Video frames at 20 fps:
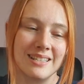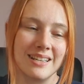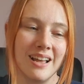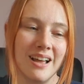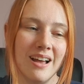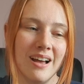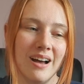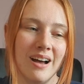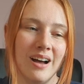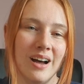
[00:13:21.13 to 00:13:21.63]
So
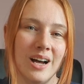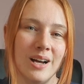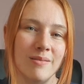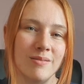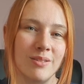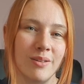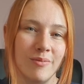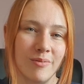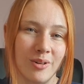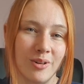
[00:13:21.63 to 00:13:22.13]

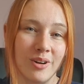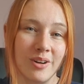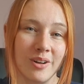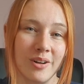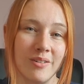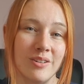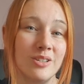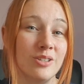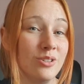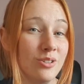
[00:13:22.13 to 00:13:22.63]
I'm not going
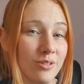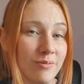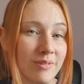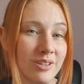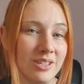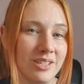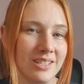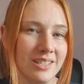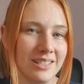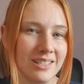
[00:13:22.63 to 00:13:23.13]
to go into too
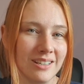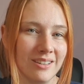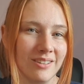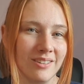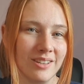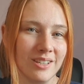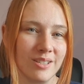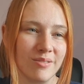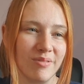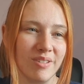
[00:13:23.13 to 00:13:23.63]
much detail
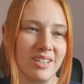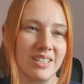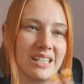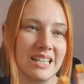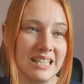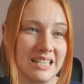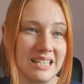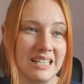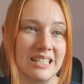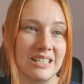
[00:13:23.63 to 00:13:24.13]
on this one because
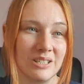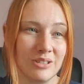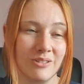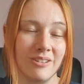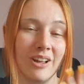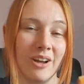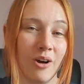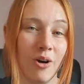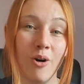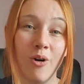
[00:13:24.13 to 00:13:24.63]
I did do
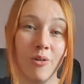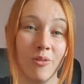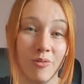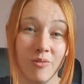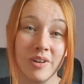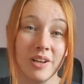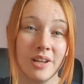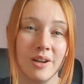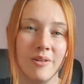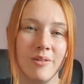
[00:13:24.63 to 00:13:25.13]
like a whole
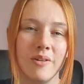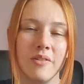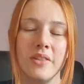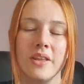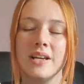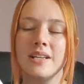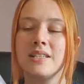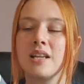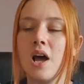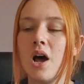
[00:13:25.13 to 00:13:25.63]
video on
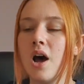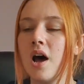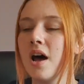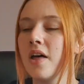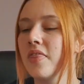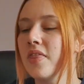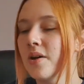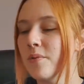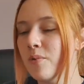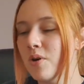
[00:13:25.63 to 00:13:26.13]
this.
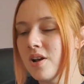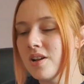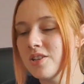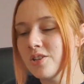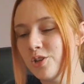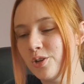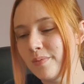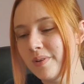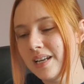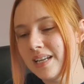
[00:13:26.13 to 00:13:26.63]
There
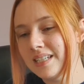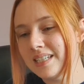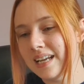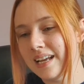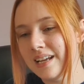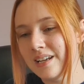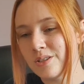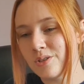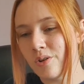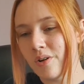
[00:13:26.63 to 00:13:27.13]
weren't too many
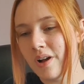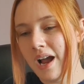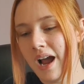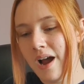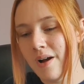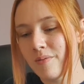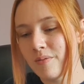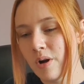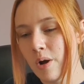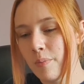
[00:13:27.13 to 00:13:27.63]
tears on
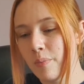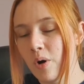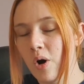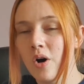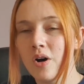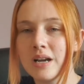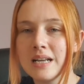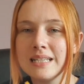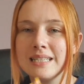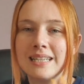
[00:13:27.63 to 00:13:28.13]
camera, but
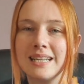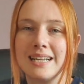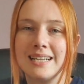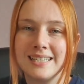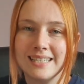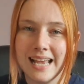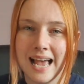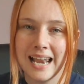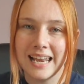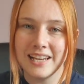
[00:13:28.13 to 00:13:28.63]
honestly,
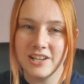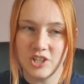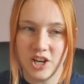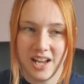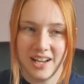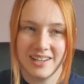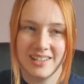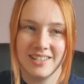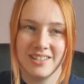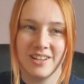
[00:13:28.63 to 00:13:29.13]
Sally
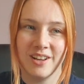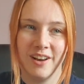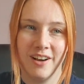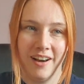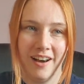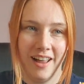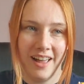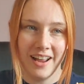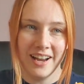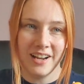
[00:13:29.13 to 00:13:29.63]

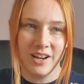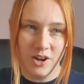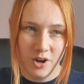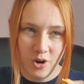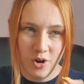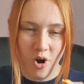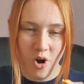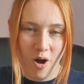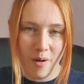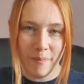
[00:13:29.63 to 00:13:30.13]
Jackson like
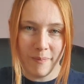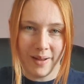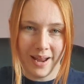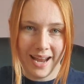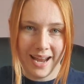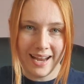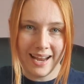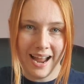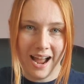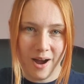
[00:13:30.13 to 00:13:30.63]
got
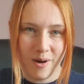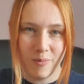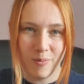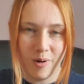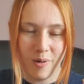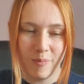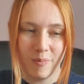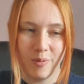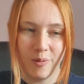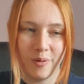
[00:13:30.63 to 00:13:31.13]
me at
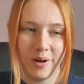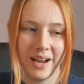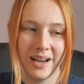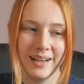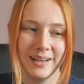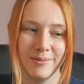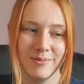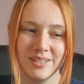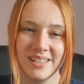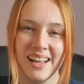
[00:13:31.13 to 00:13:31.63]
one
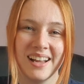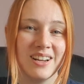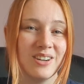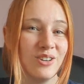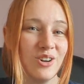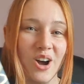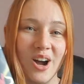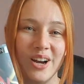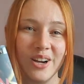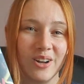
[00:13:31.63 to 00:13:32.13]
point. It was like
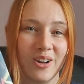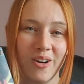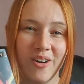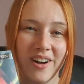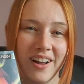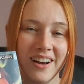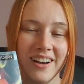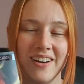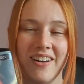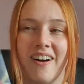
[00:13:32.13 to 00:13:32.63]
9
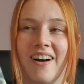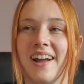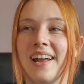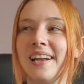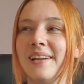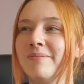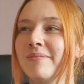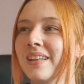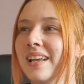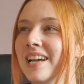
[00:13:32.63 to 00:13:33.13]
o'clock at
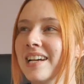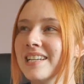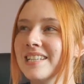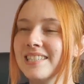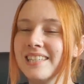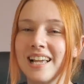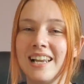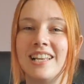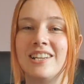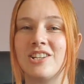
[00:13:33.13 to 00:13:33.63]
night.
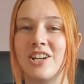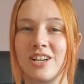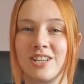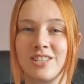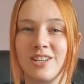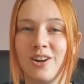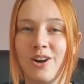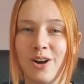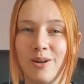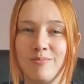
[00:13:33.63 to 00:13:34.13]
Sally
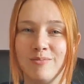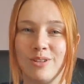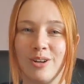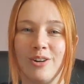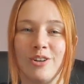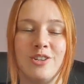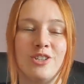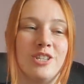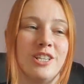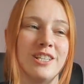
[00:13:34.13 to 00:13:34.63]
Jackson comes
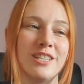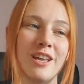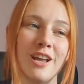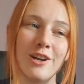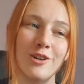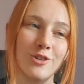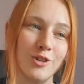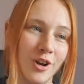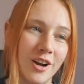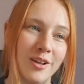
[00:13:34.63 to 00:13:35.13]
on, she's
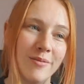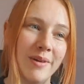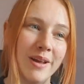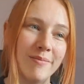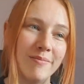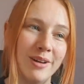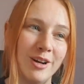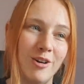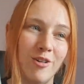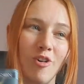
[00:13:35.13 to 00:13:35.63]
like trying to
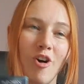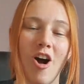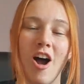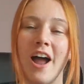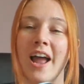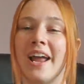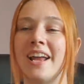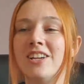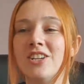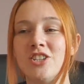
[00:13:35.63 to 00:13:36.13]
make me
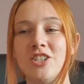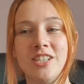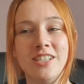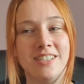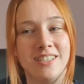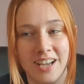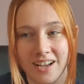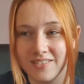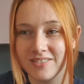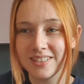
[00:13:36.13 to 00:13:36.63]
cry.
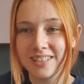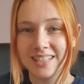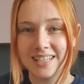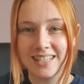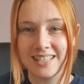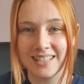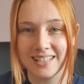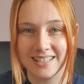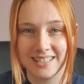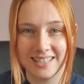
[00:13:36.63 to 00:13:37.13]
She
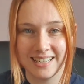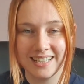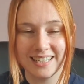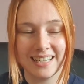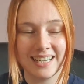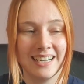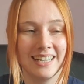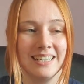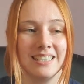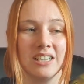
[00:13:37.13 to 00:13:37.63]
definitely
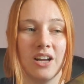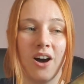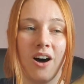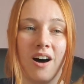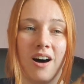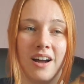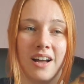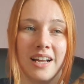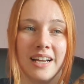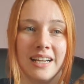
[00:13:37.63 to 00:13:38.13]
succeeded.
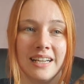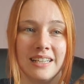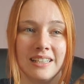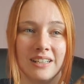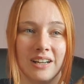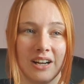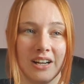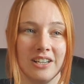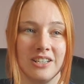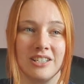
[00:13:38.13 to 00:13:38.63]

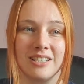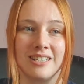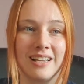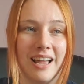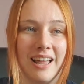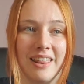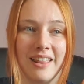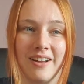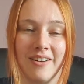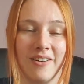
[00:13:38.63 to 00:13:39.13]
I just
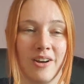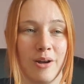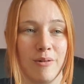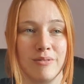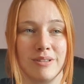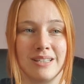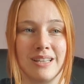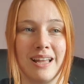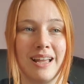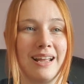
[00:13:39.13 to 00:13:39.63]
sat there and I
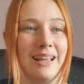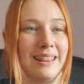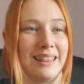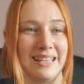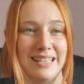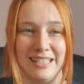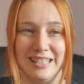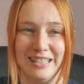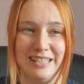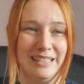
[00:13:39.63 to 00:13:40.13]
was like,
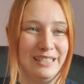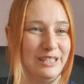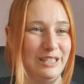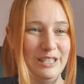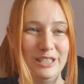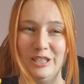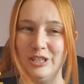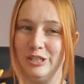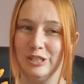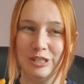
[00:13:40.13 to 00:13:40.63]
this is
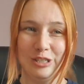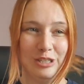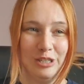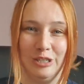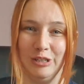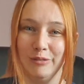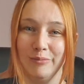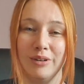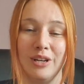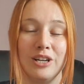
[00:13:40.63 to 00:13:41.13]
just
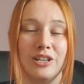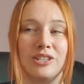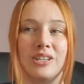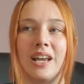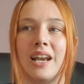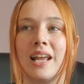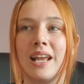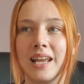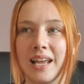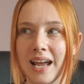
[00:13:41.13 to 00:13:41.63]
too much.
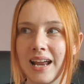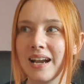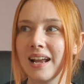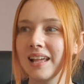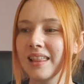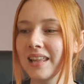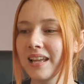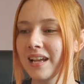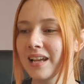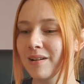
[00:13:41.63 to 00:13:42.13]
And again,
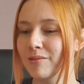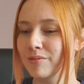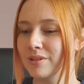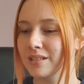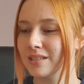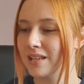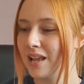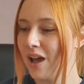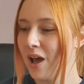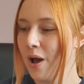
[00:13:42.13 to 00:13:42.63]
I think it
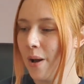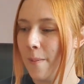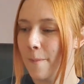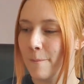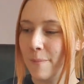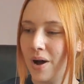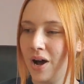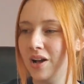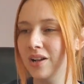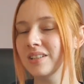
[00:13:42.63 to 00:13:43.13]
was
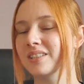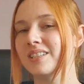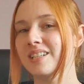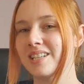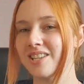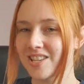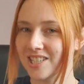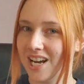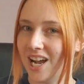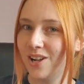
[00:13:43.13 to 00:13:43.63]
mild
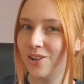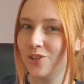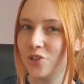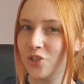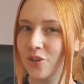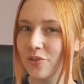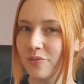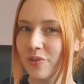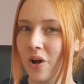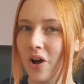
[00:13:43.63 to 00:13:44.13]

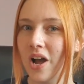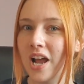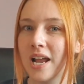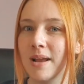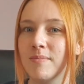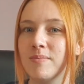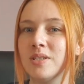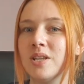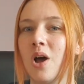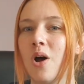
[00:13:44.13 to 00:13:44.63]
nostalgia
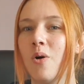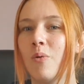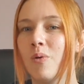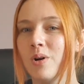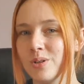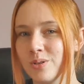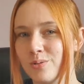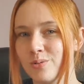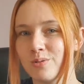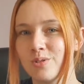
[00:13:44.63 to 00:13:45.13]
vibes
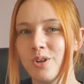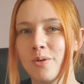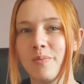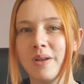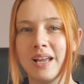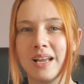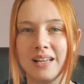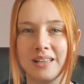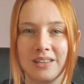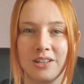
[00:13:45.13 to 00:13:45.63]
whilst also
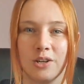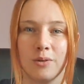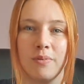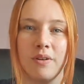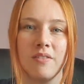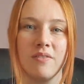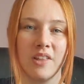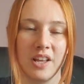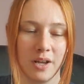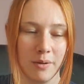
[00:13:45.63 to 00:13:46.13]
being a little
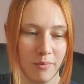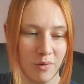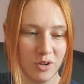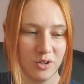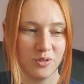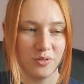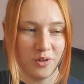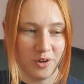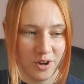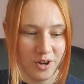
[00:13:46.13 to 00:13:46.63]
bit of like
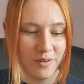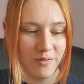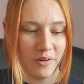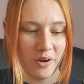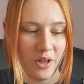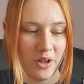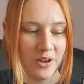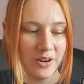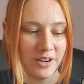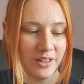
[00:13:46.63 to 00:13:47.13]
emotional
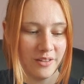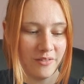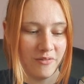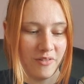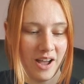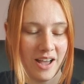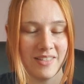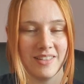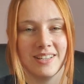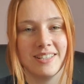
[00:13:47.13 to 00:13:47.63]
overload, and the
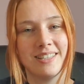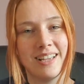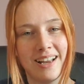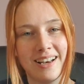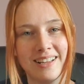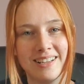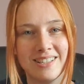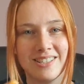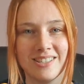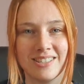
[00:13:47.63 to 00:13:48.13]
fact that
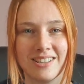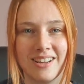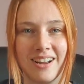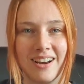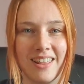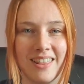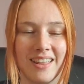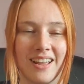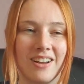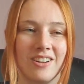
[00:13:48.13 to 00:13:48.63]
Sally's just
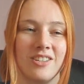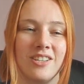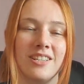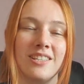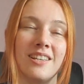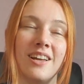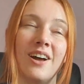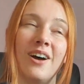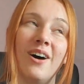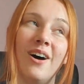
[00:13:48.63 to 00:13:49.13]
kind of there and
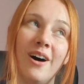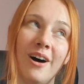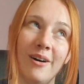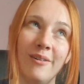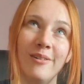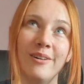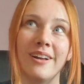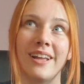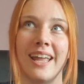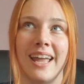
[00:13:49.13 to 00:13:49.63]
she's like,
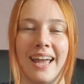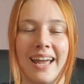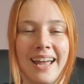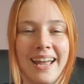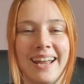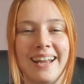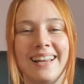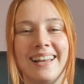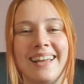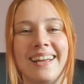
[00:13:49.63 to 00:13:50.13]
oh,
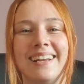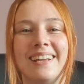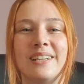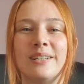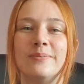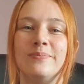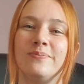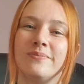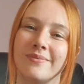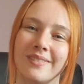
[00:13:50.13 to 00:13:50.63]
okay,
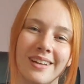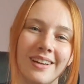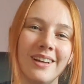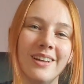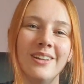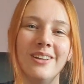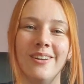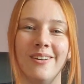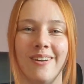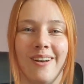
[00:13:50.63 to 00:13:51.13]
like
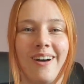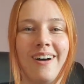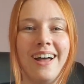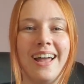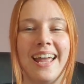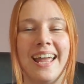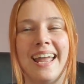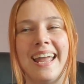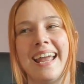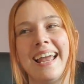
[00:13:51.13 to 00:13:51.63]
you lot
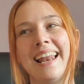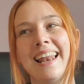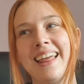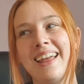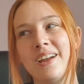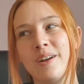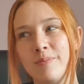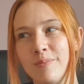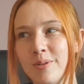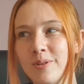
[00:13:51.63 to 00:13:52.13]
are here,
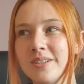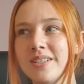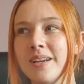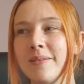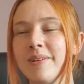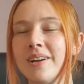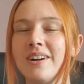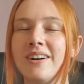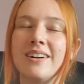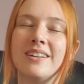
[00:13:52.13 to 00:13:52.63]
like more
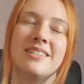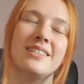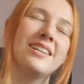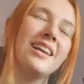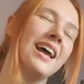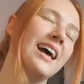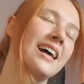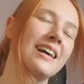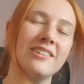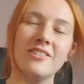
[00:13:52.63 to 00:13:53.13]
demigods.
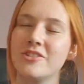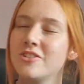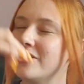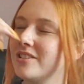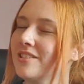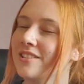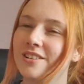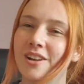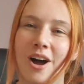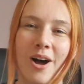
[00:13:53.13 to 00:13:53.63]
Yeah,
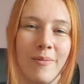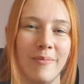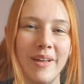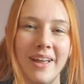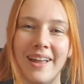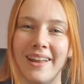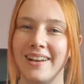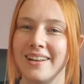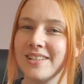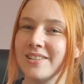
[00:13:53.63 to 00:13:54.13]
just come
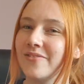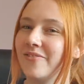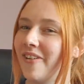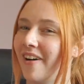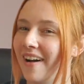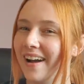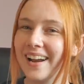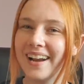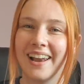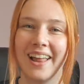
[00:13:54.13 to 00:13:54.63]
in, it's
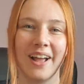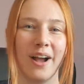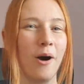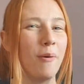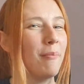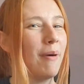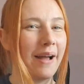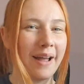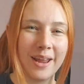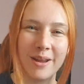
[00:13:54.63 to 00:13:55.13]
fine. Like
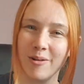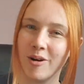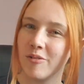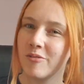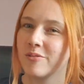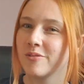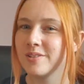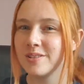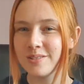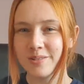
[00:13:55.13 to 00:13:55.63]
I'll pack you
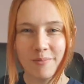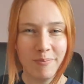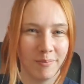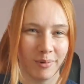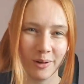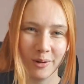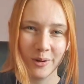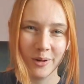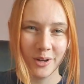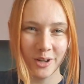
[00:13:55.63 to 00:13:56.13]
off with some
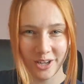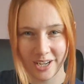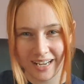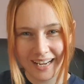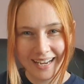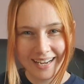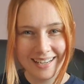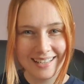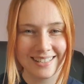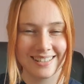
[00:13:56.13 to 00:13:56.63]
blue
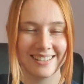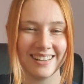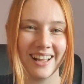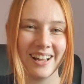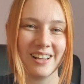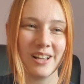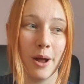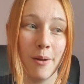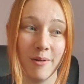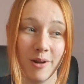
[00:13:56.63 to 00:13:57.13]
cookies, cause
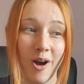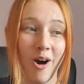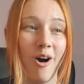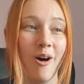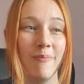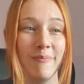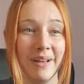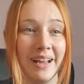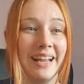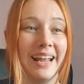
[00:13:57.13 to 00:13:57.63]
like I
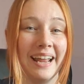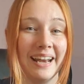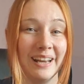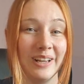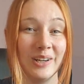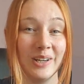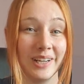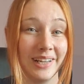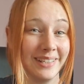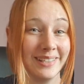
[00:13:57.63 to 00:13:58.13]
can't make
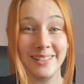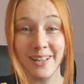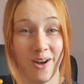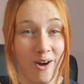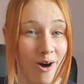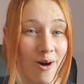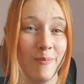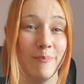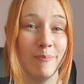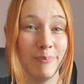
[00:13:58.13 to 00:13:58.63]
any cookies that
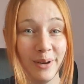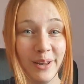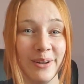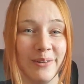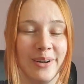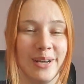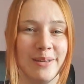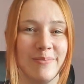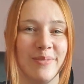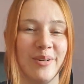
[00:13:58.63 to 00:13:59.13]
aren't
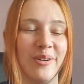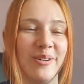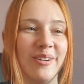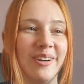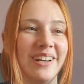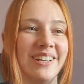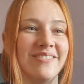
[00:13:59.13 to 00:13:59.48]
blue anymore.